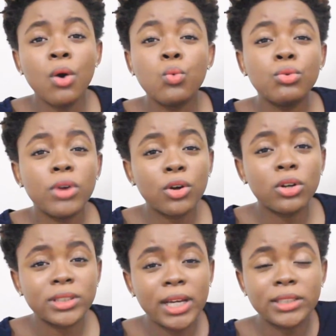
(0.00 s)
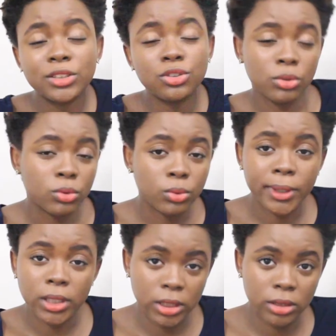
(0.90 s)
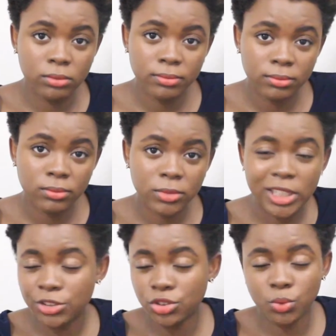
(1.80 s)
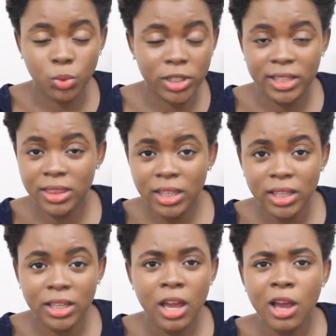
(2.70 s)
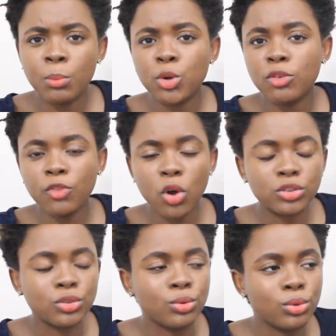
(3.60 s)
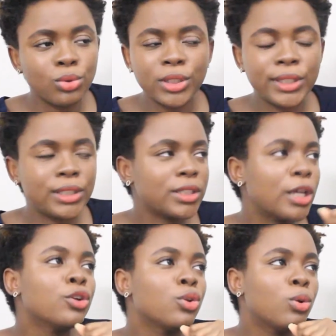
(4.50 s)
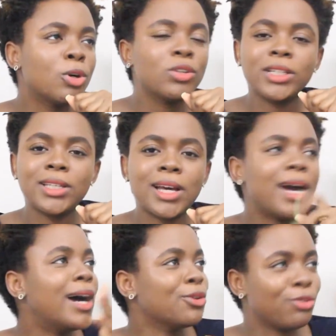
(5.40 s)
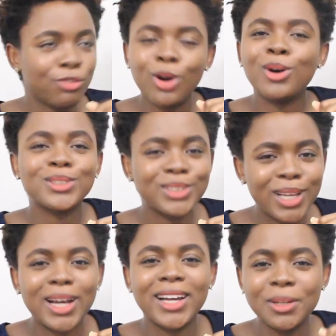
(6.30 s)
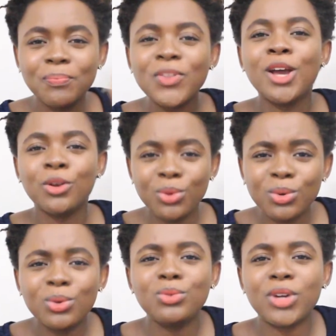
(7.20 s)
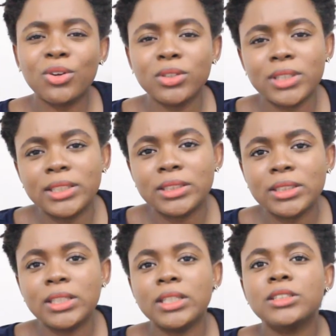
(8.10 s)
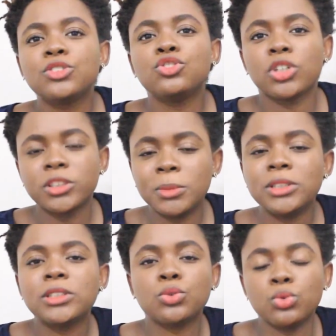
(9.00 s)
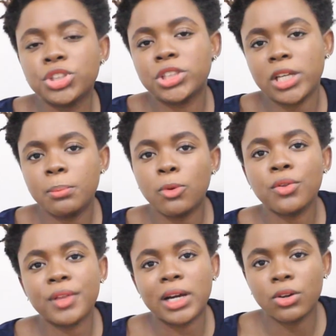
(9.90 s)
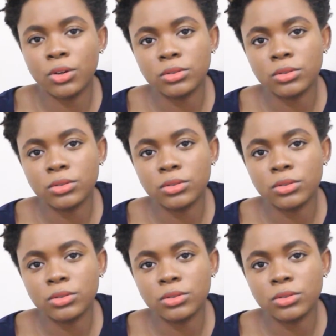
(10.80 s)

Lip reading: will recognize it so quickly. That's just what I think. But of course, Google is a global leader, and of course, Google recognizing it just means it will shape other